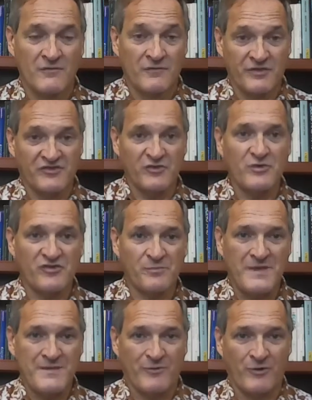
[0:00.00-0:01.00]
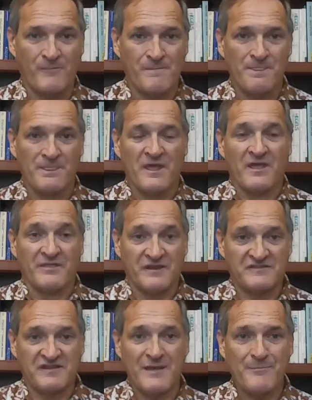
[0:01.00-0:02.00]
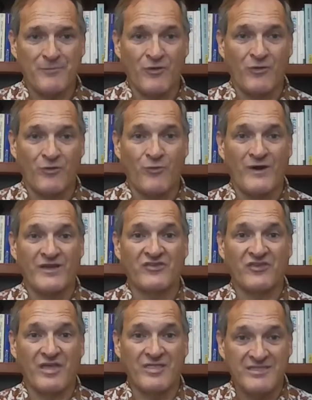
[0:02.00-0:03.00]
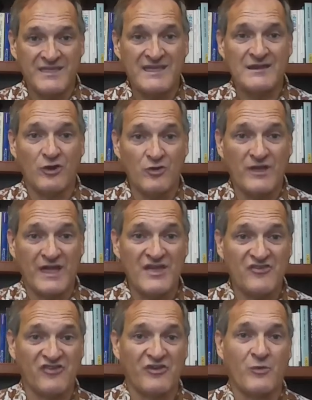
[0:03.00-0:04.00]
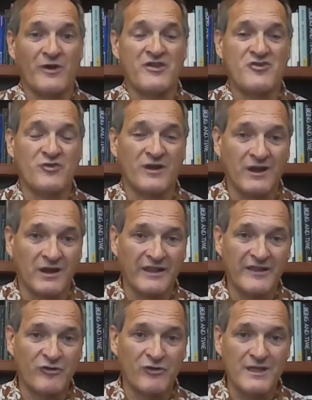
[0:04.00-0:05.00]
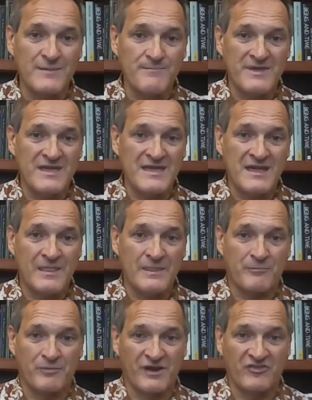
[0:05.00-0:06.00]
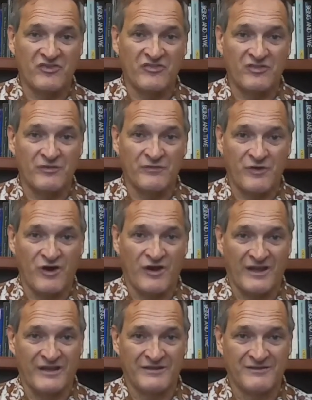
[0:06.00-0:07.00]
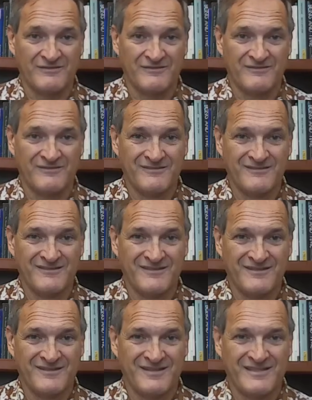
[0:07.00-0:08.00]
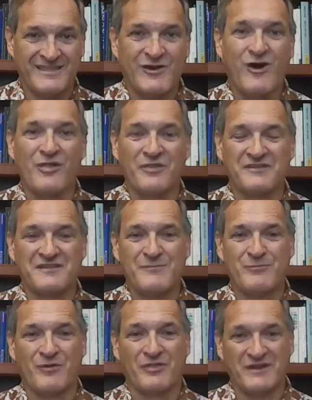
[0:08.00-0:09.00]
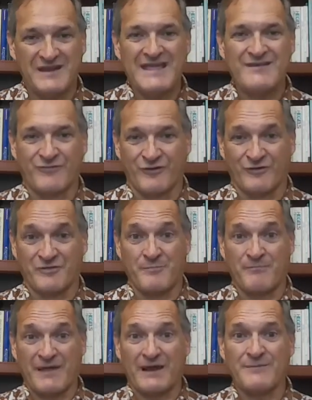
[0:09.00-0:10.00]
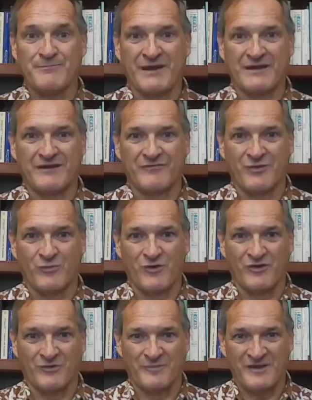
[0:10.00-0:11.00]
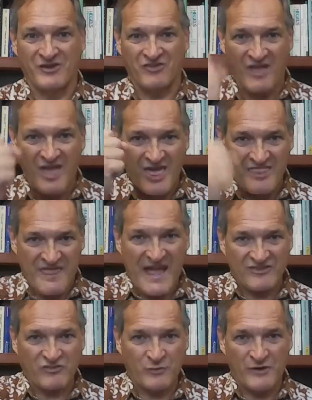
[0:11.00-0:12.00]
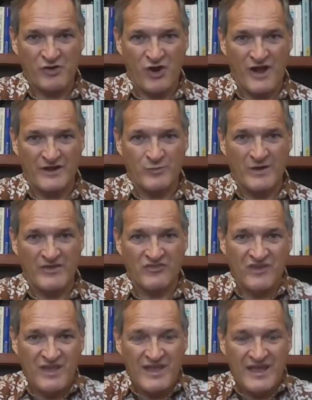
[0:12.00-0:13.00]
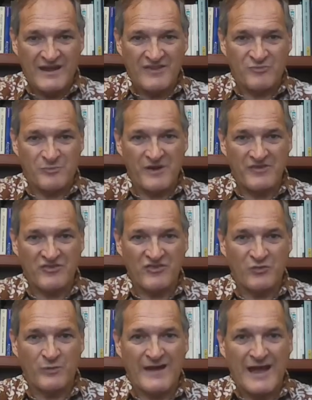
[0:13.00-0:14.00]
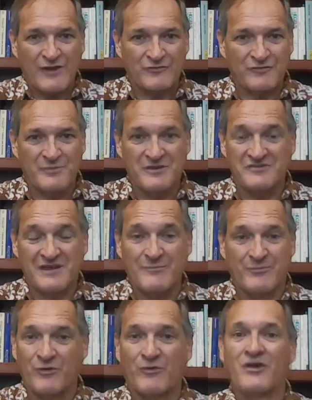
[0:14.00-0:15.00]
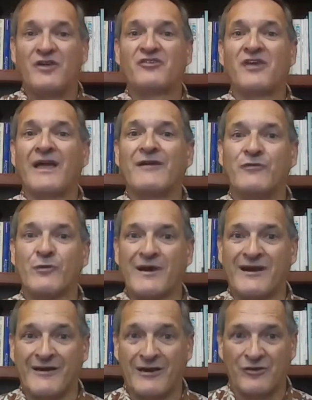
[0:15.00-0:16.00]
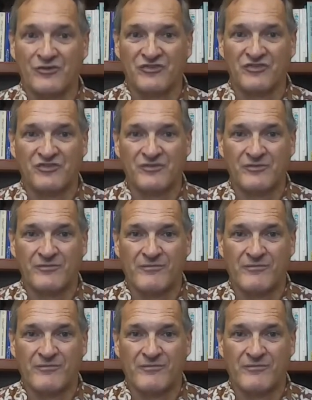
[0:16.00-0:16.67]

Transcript: For the Jewish people, the temple was the location where you could literally be in the presence of God. They called the temple the navel or the belly button of the world because that's where God was, and his presence went out from the temple to everywhere else.